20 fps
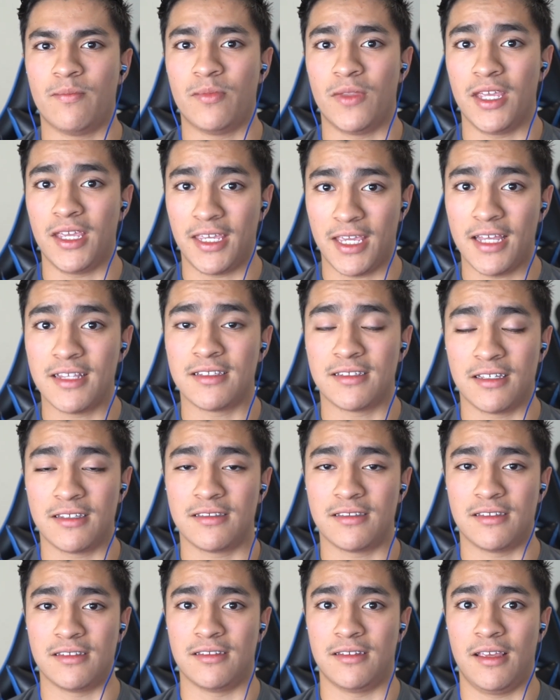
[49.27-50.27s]
They can
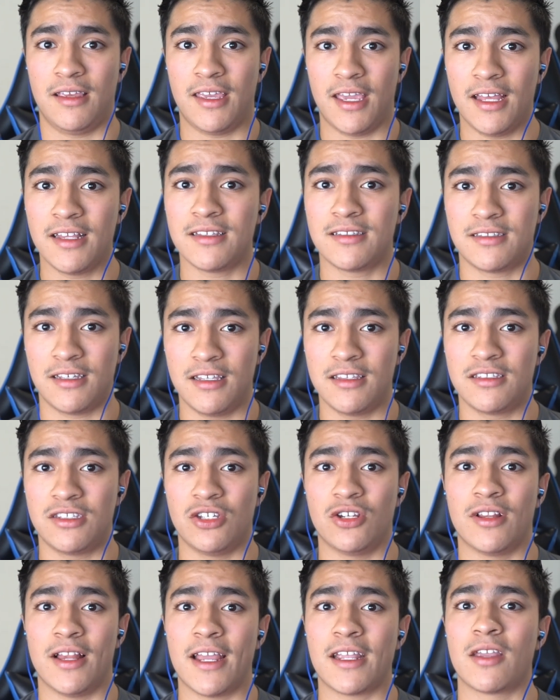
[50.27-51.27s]
sense this. They can sense
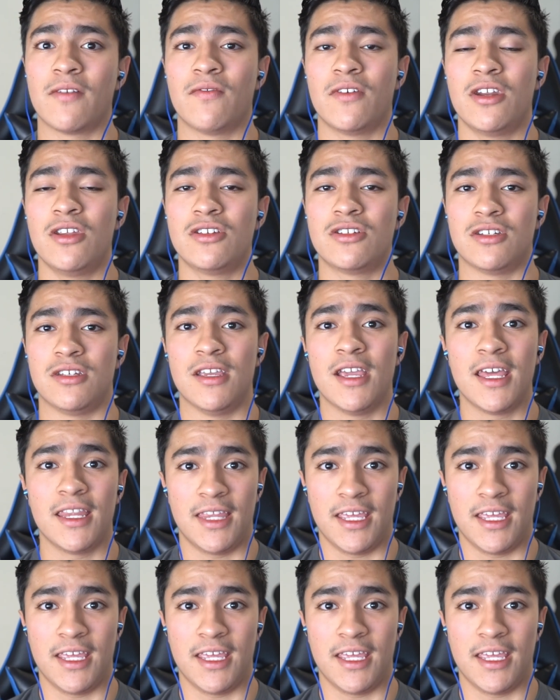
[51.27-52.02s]
your lack of energy.